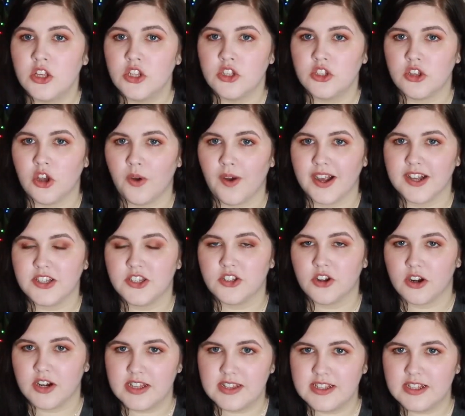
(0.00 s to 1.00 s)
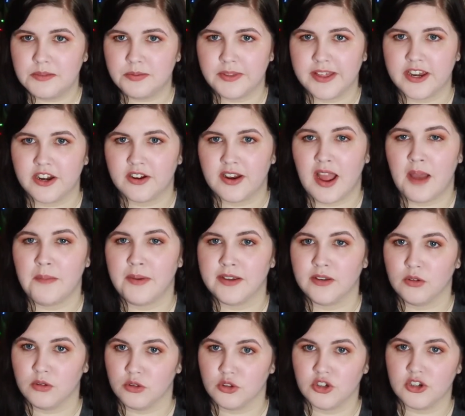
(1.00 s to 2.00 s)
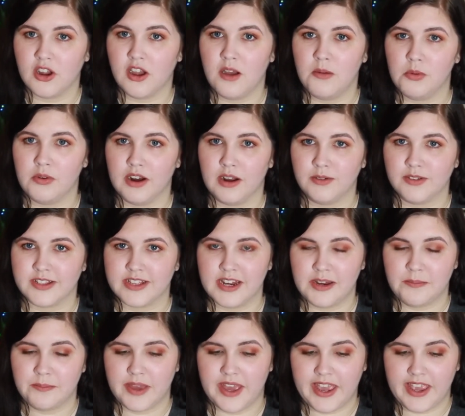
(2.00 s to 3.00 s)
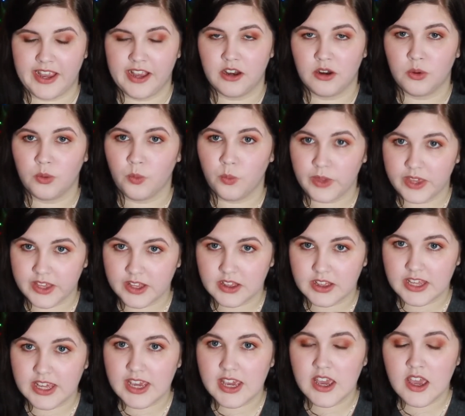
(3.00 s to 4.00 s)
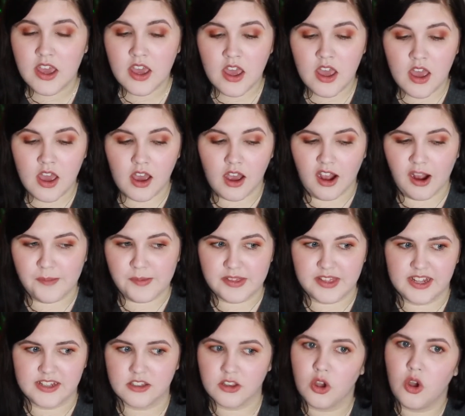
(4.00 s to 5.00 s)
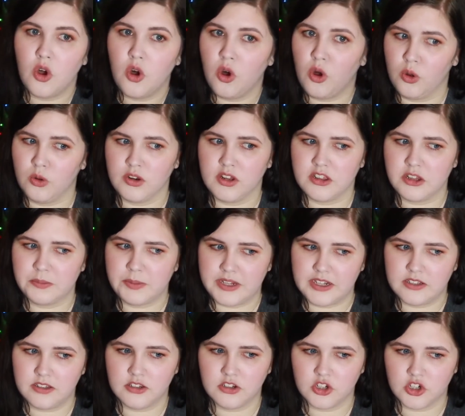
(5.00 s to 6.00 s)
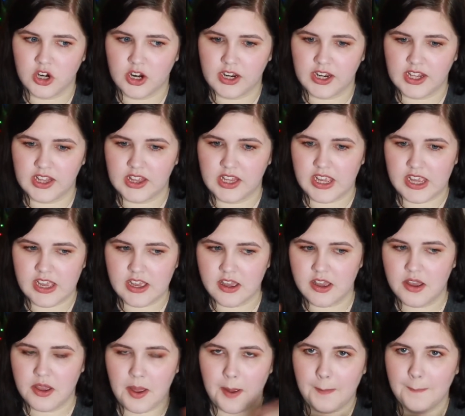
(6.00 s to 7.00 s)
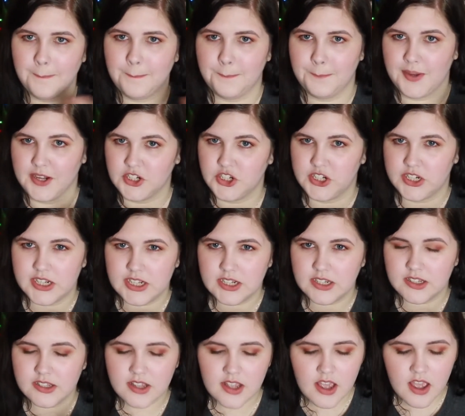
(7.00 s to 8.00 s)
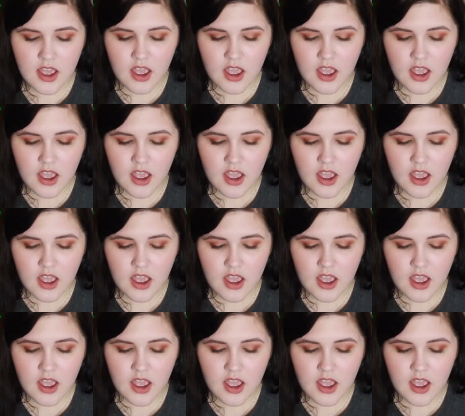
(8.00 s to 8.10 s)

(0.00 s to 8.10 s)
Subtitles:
So I started this planner at my old job where I was getting paid weekly, and that's a whole nother beast to try and like budget.